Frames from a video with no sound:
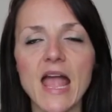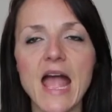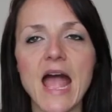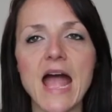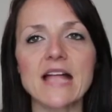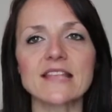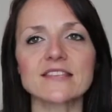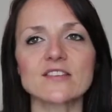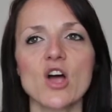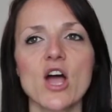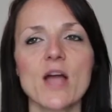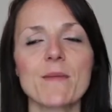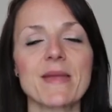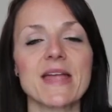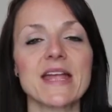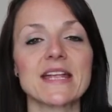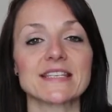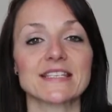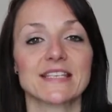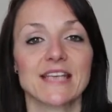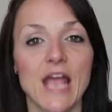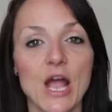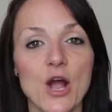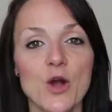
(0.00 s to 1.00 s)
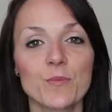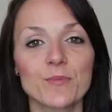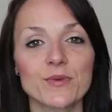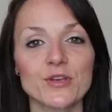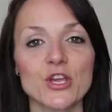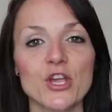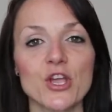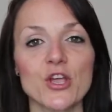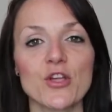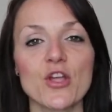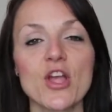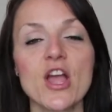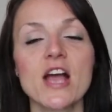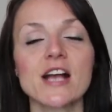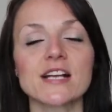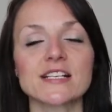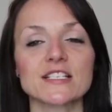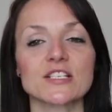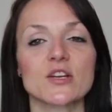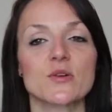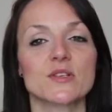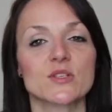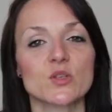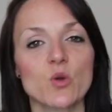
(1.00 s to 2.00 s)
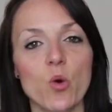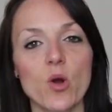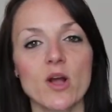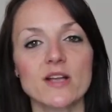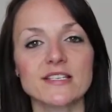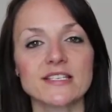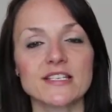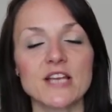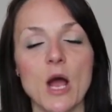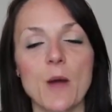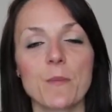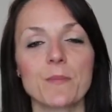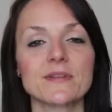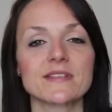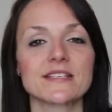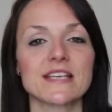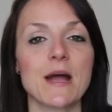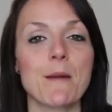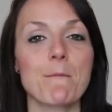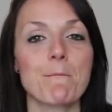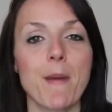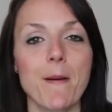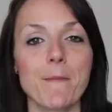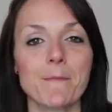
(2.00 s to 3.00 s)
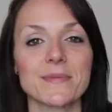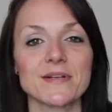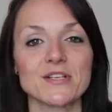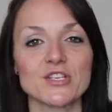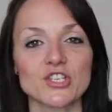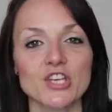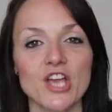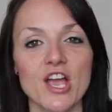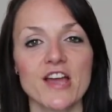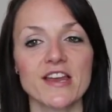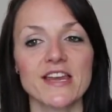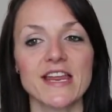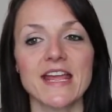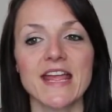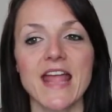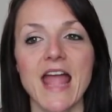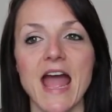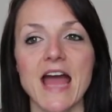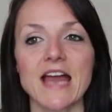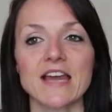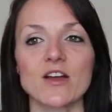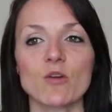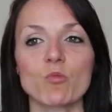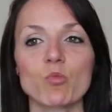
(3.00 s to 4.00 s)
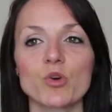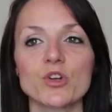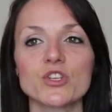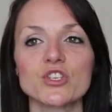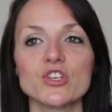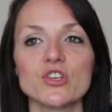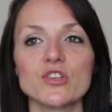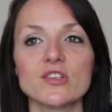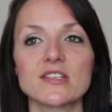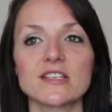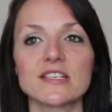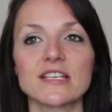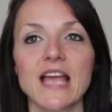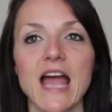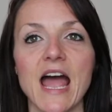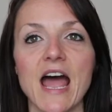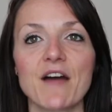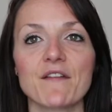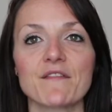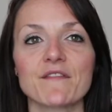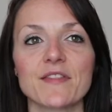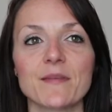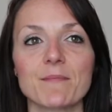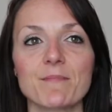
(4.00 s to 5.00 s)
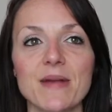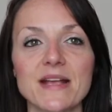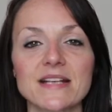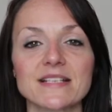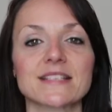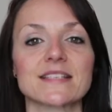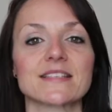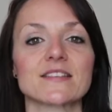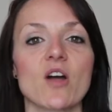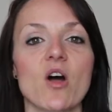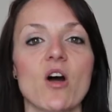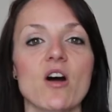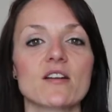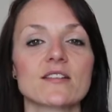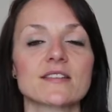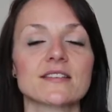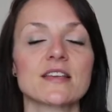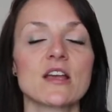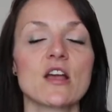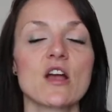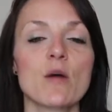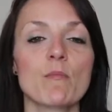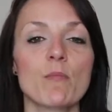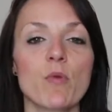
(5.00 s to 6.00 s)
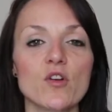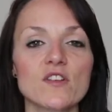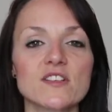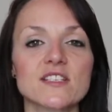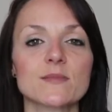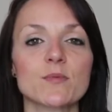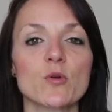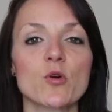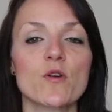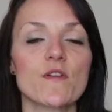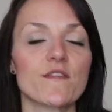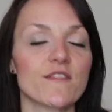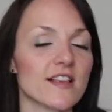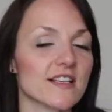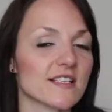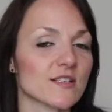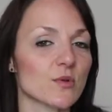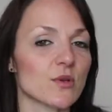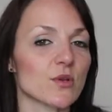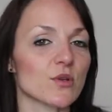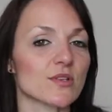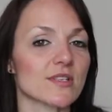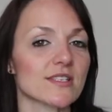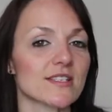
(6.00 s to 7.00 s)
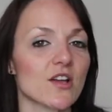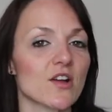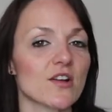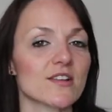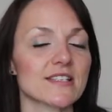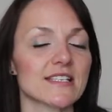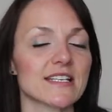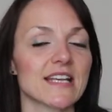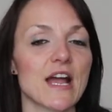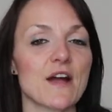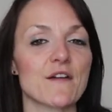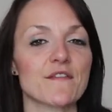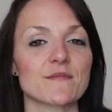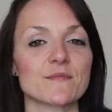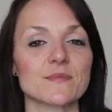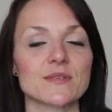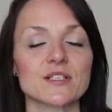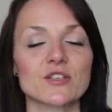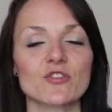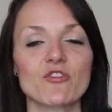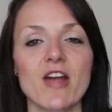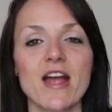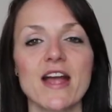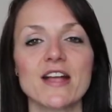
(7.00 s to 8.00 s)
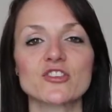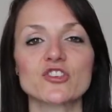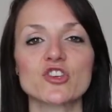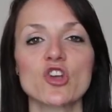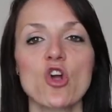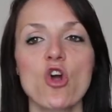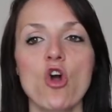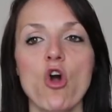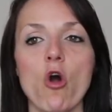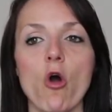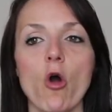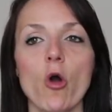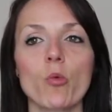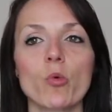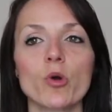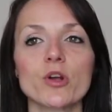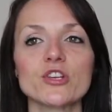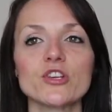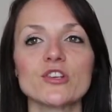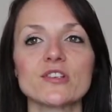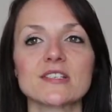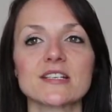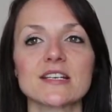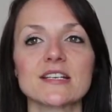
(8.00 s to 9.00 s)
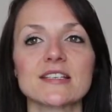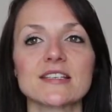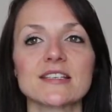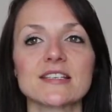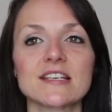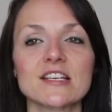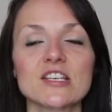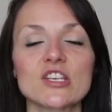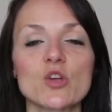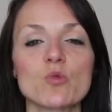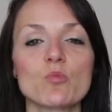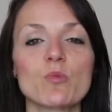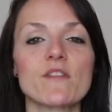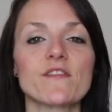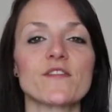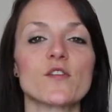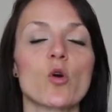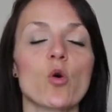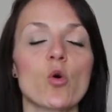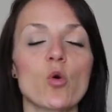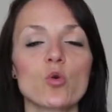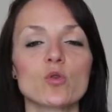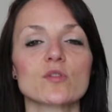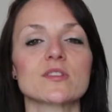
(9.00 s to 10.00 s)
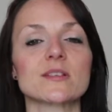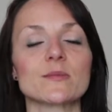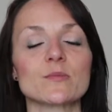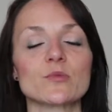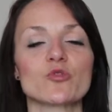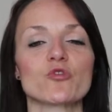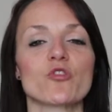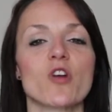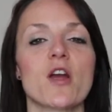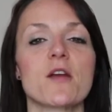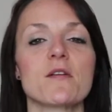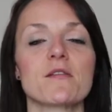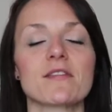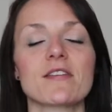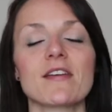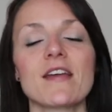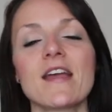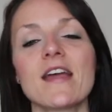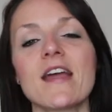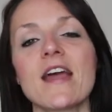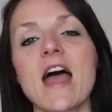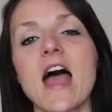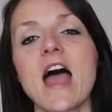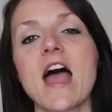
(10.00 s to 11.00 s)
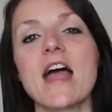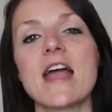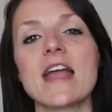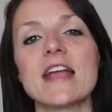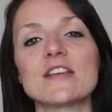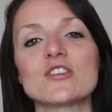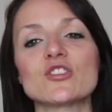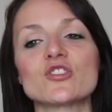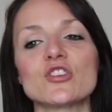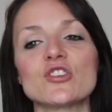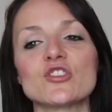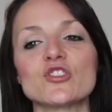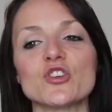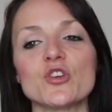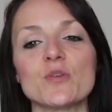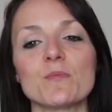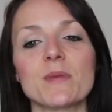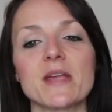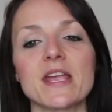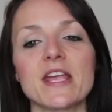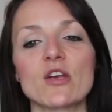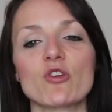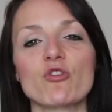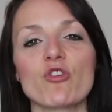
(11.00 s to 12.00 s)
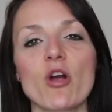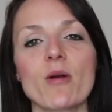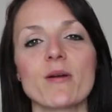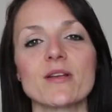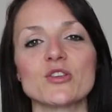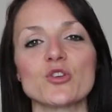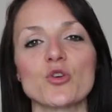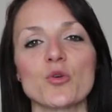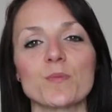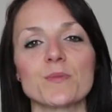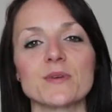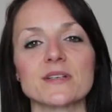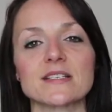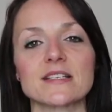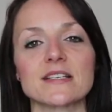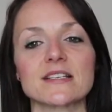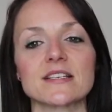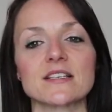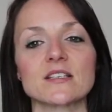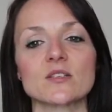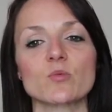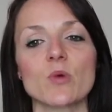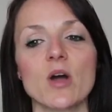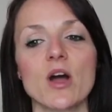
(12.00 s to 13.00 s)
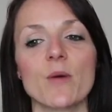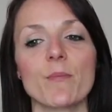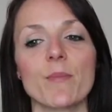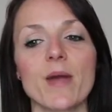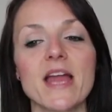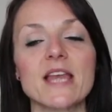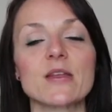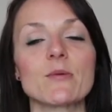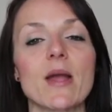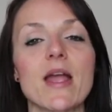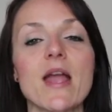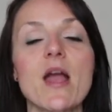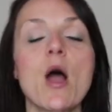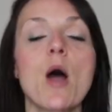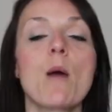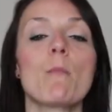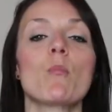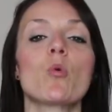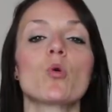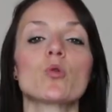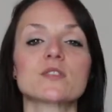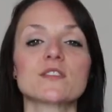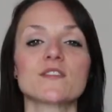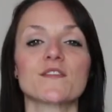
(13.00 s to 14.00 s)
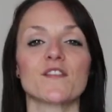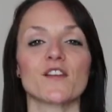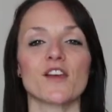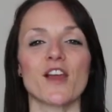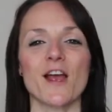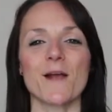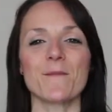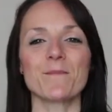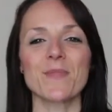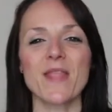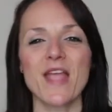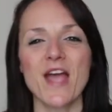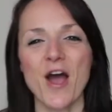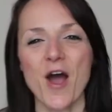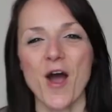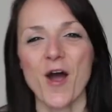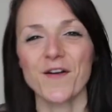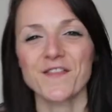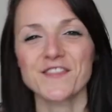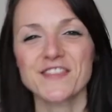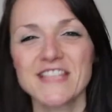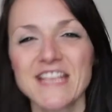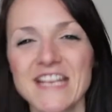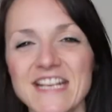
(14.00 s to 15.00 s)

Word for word: and I'm here to help you because I know it's quite an up and down bumpy journey and I want you to have the best start possible if that's where you're starting out from scratch I want you to continue with your awesome growth uh, should you be growing your business as well but anyway more to follow after